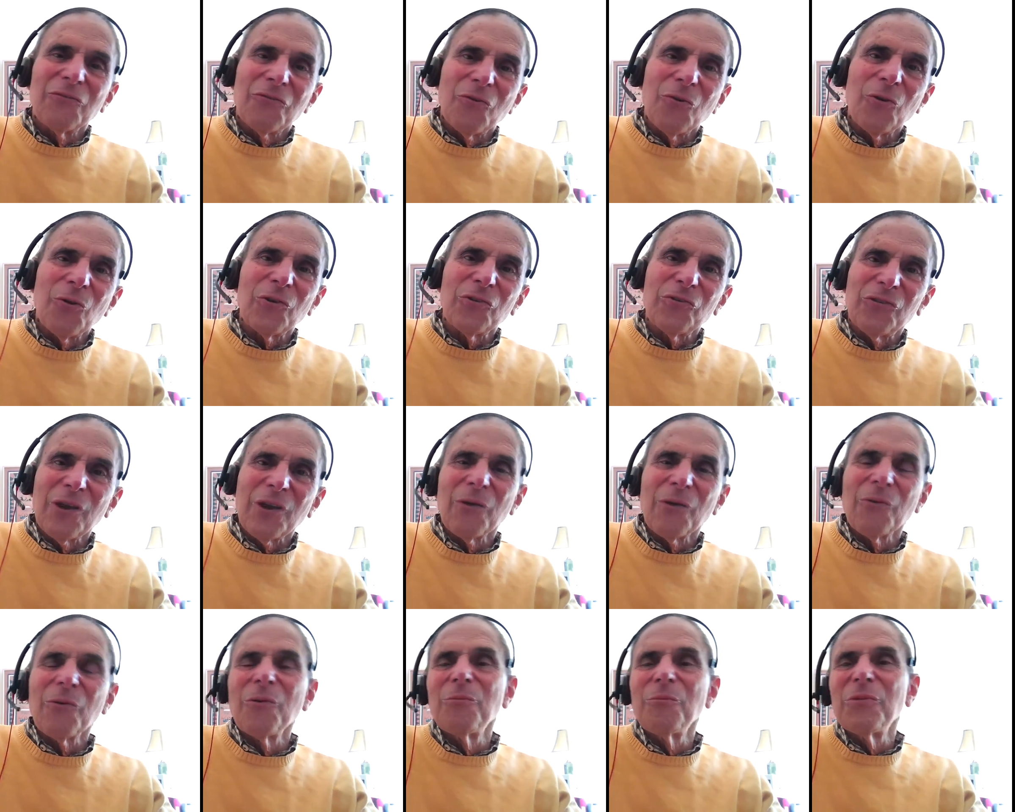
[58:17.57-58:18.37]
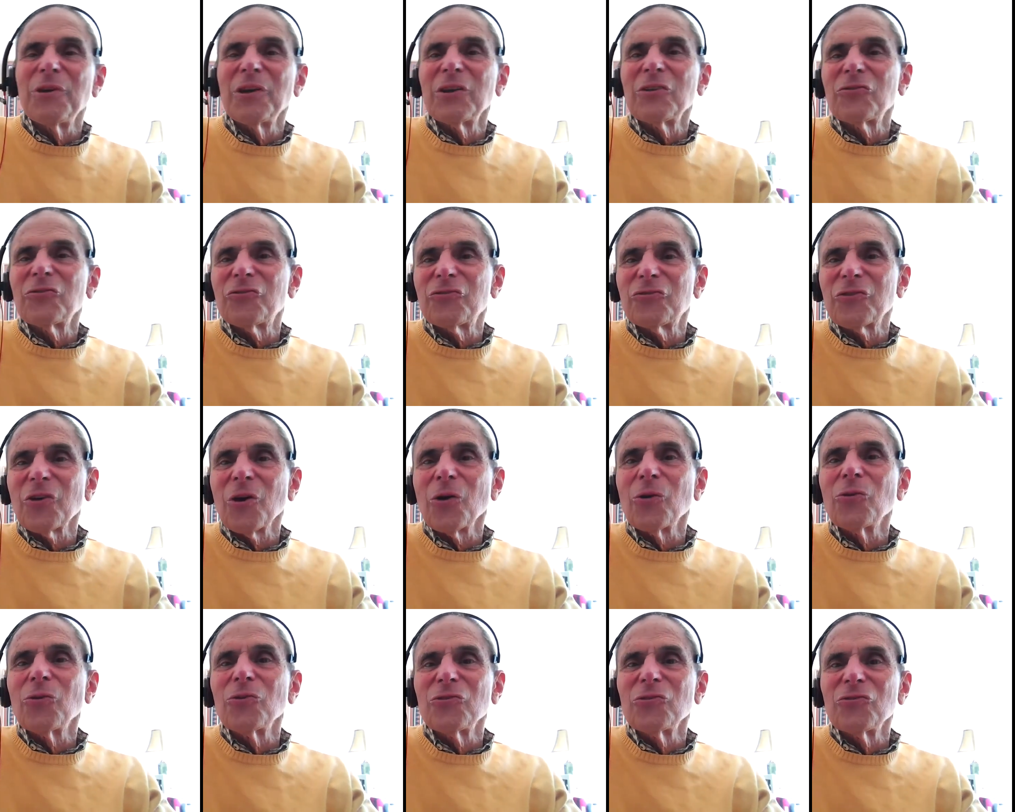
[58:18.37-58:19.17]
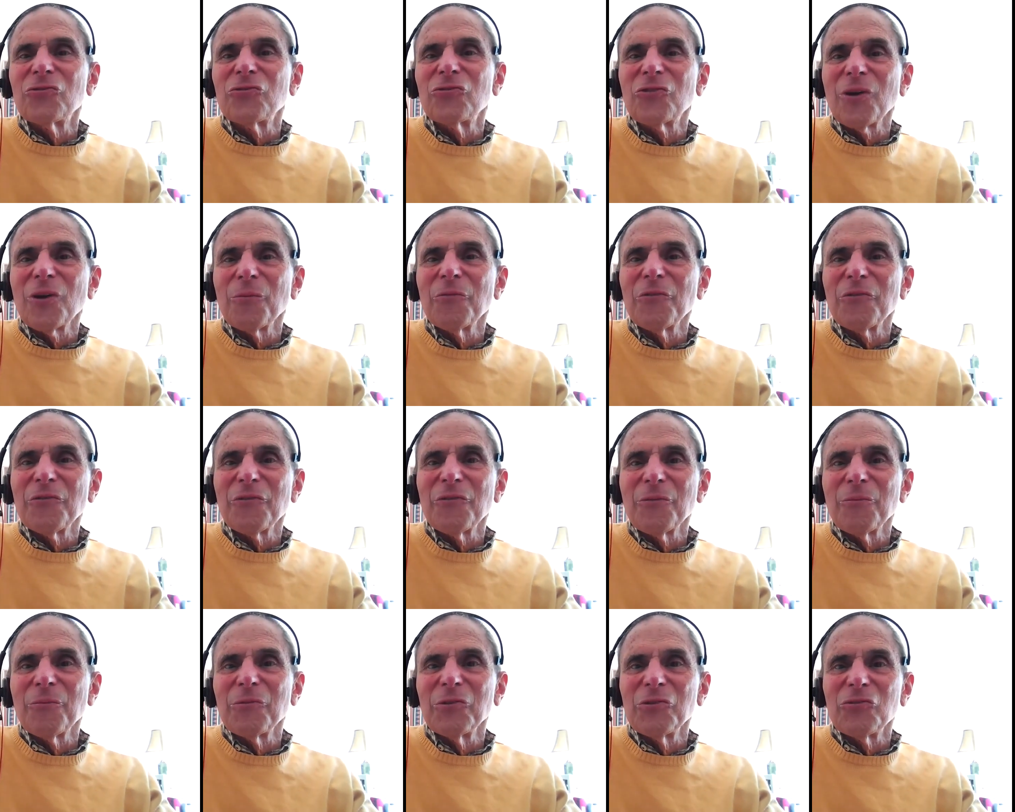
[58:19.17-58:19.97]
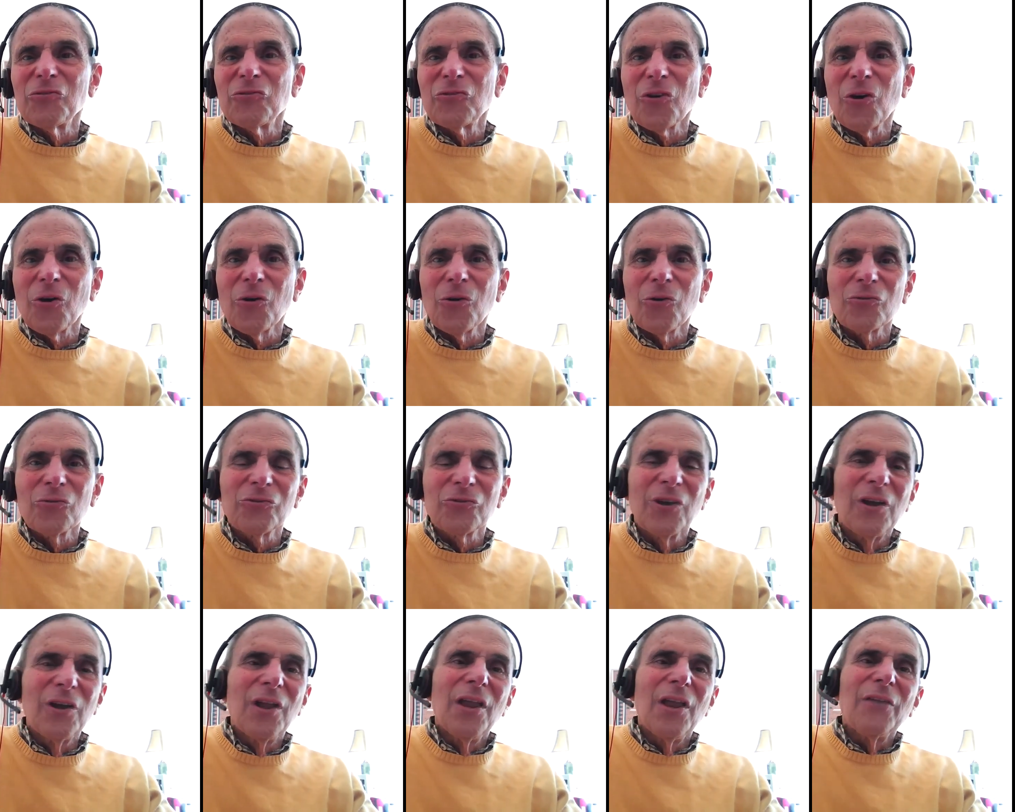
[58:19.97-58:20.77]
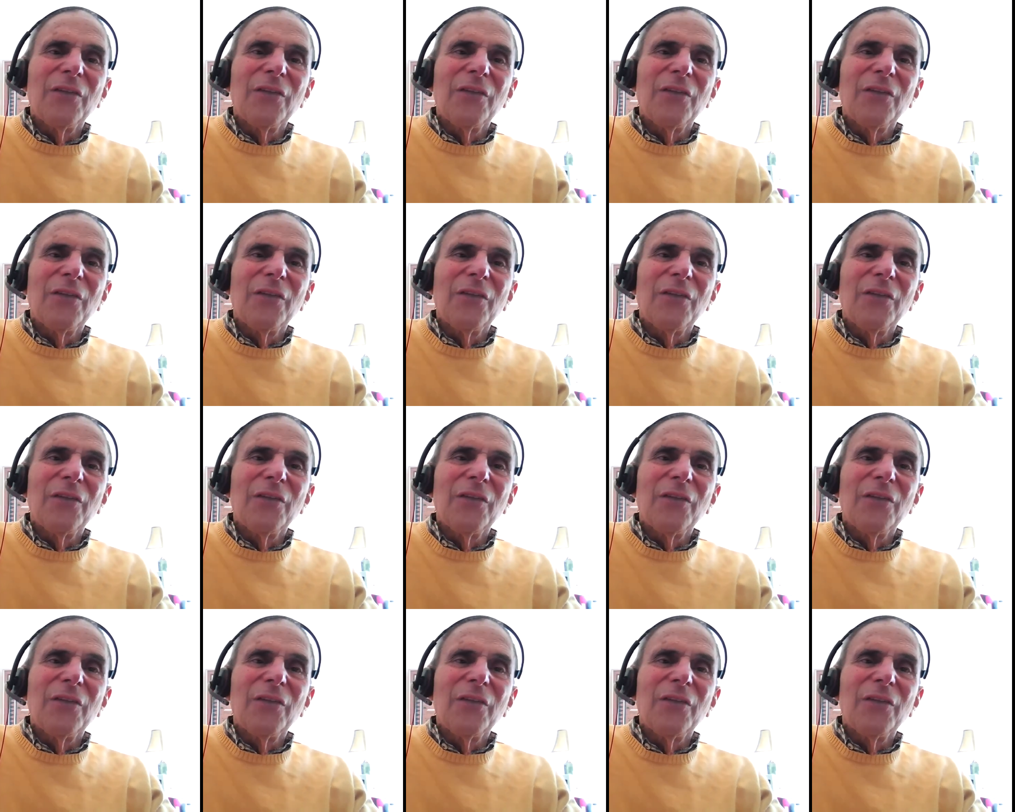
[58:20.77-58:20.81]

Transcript: Of course, they were being stolen, some of them, and sold.